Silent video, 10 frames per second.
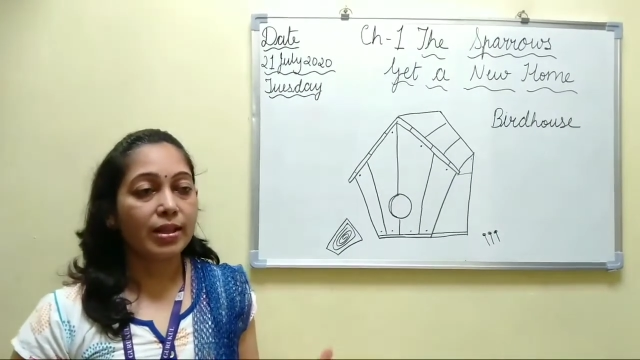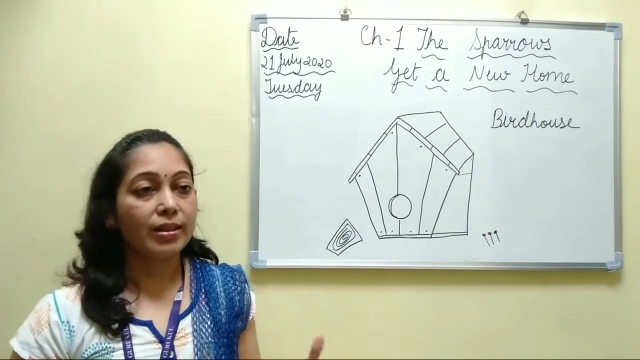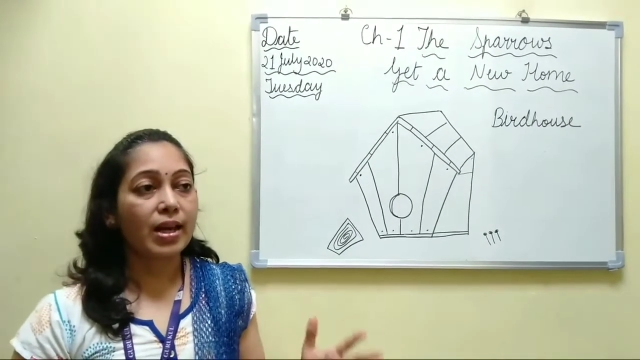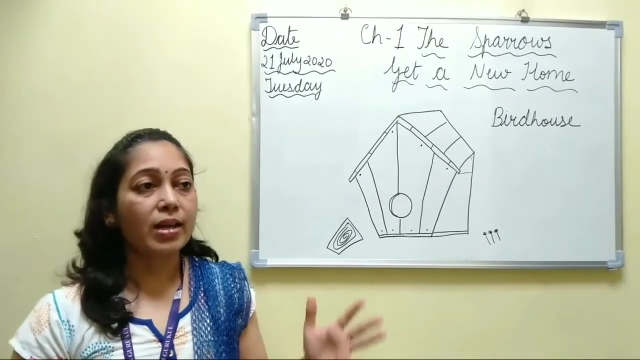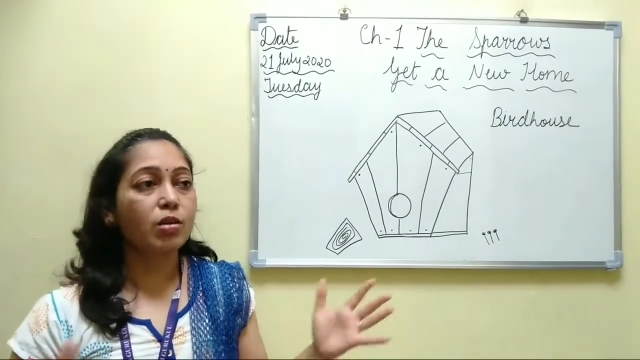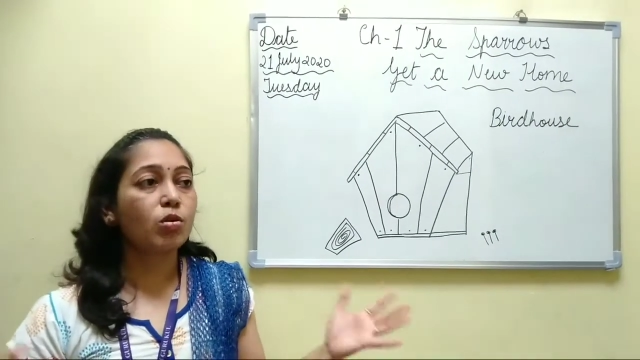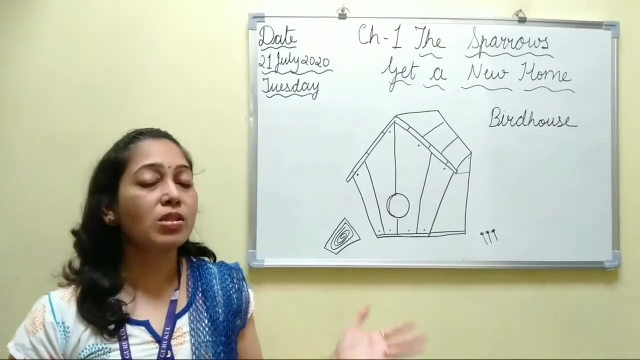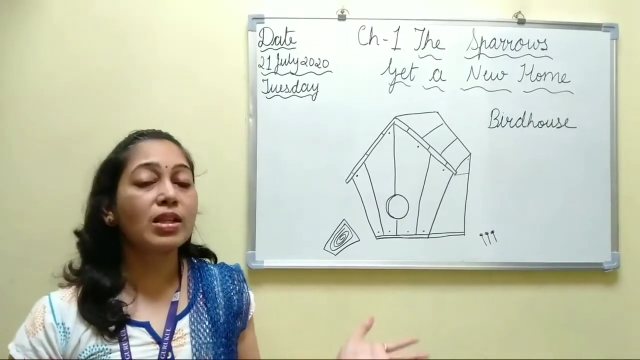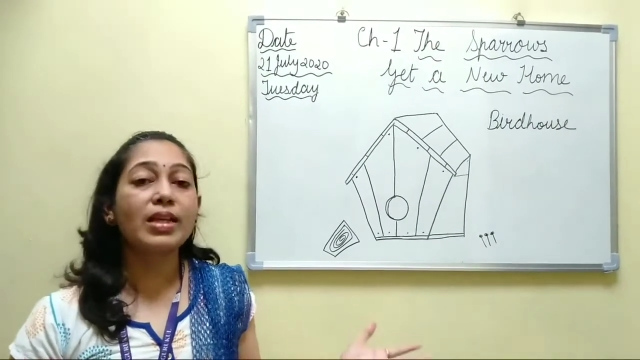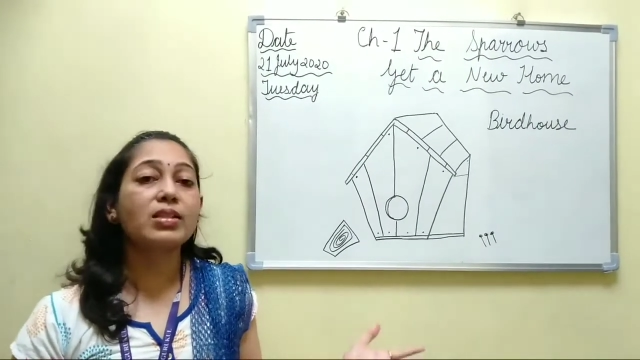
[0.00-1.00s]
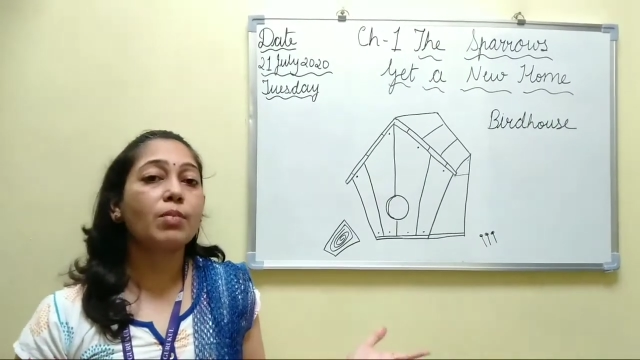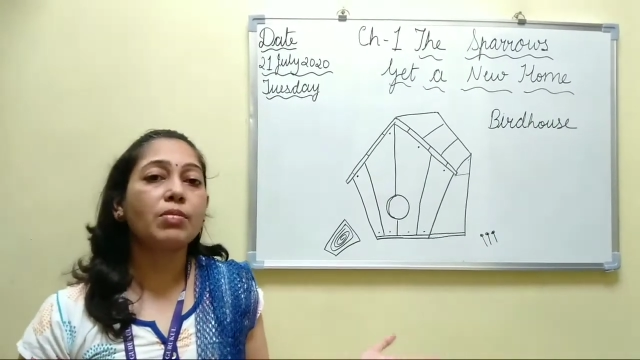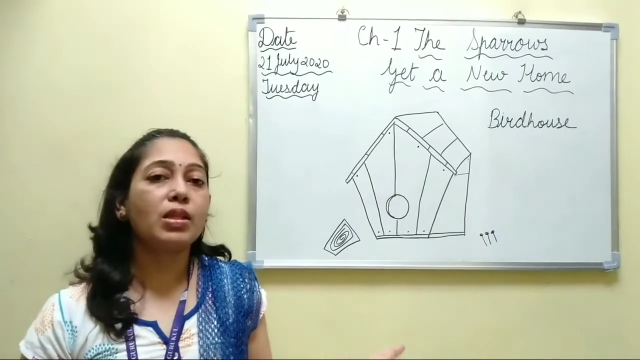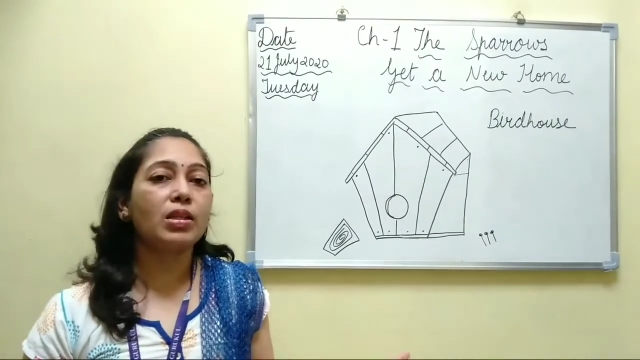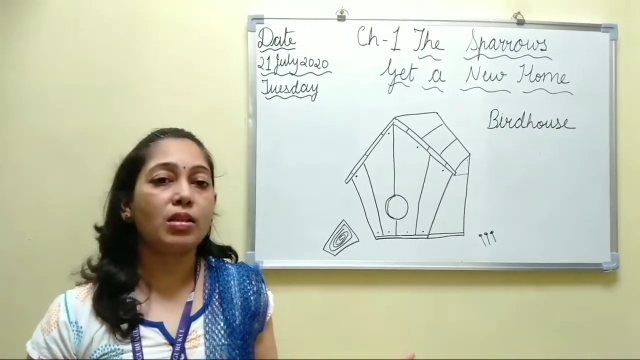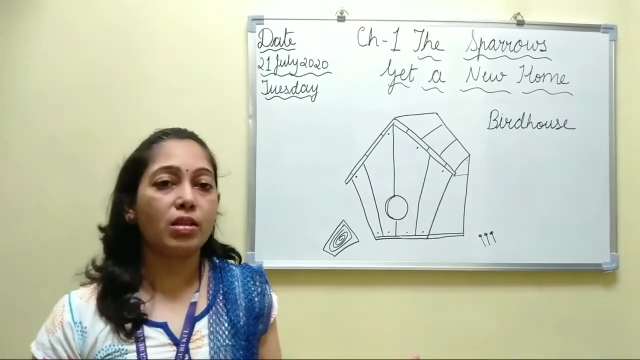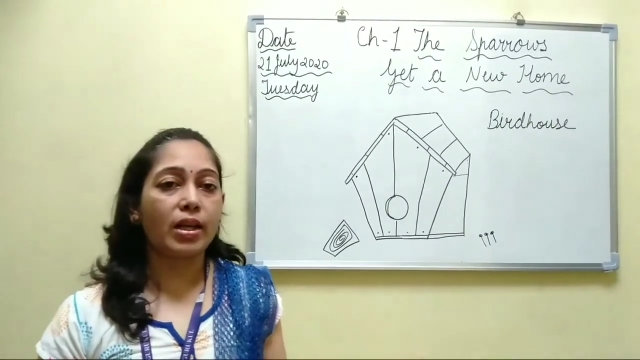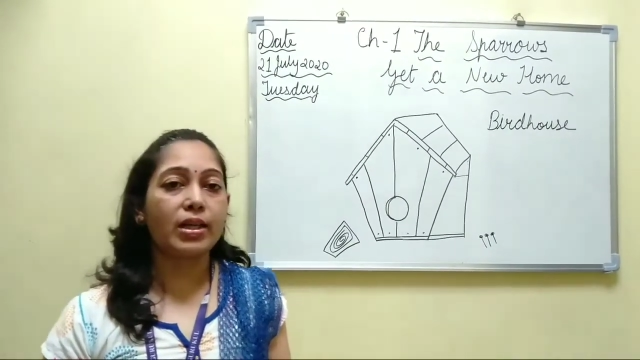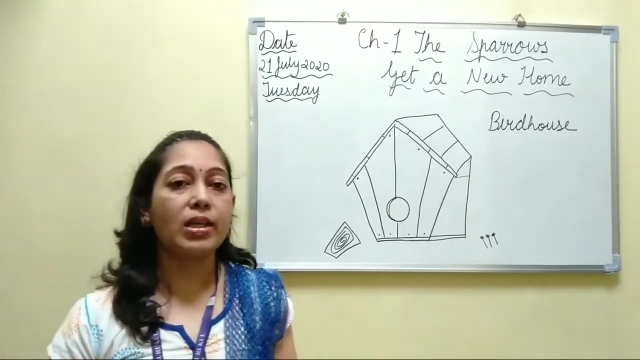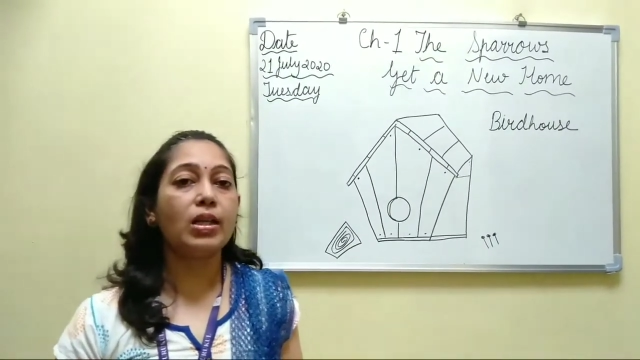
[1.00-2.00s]
that looks like something
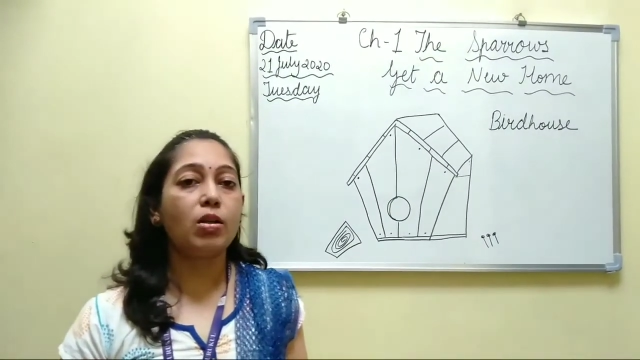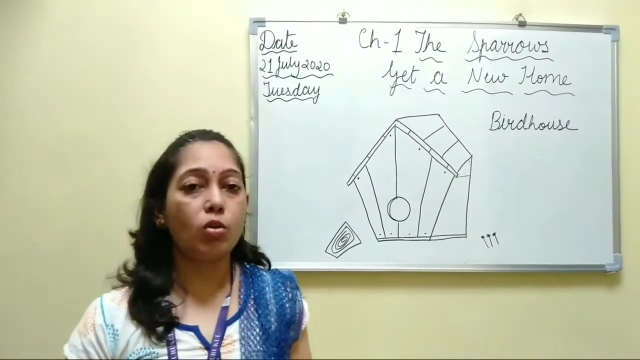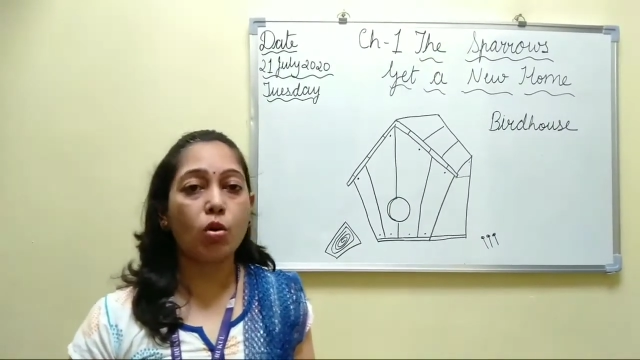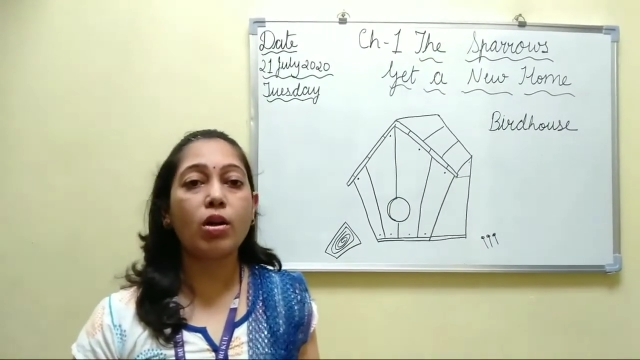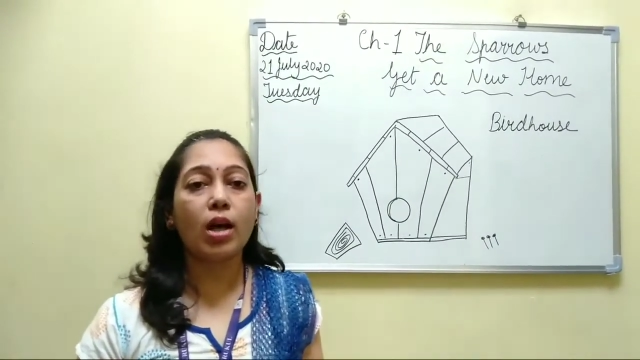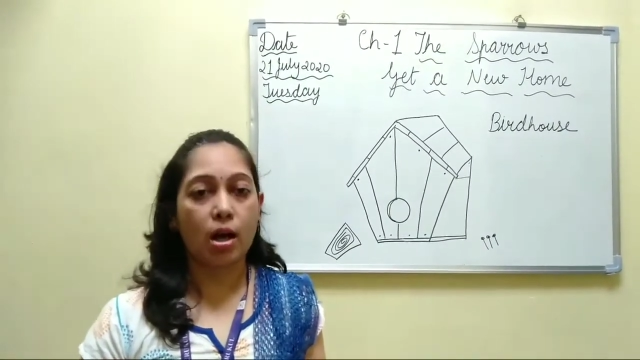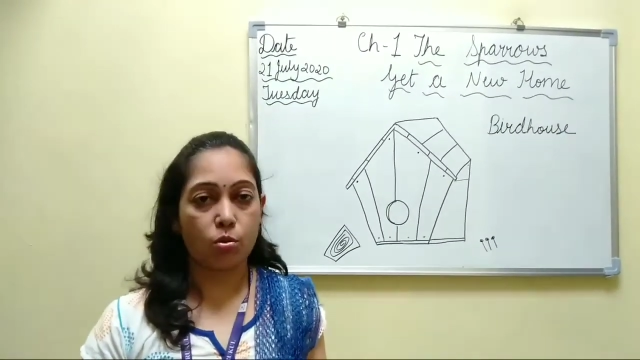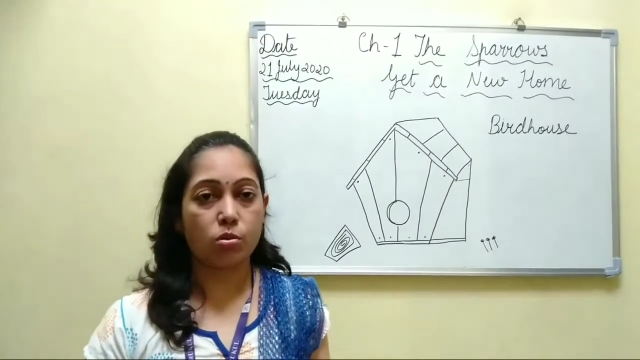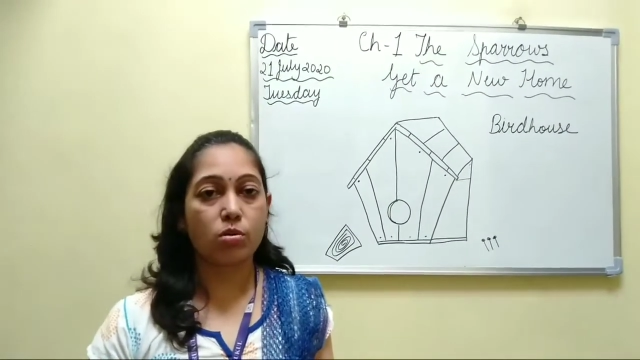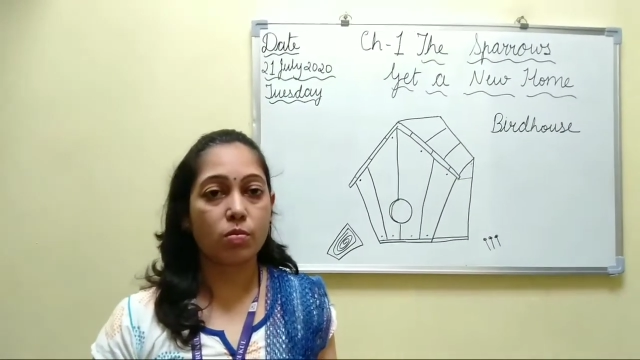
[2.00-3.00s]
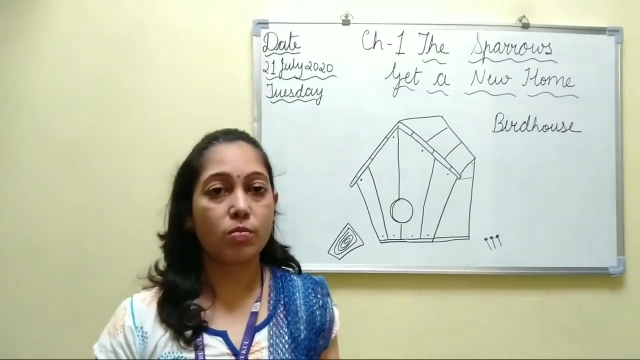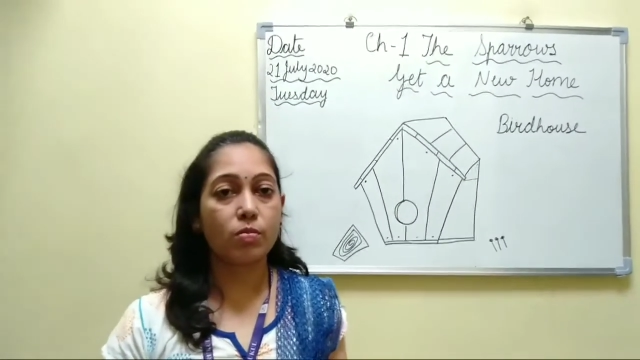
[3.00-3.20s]
like a dollhouse.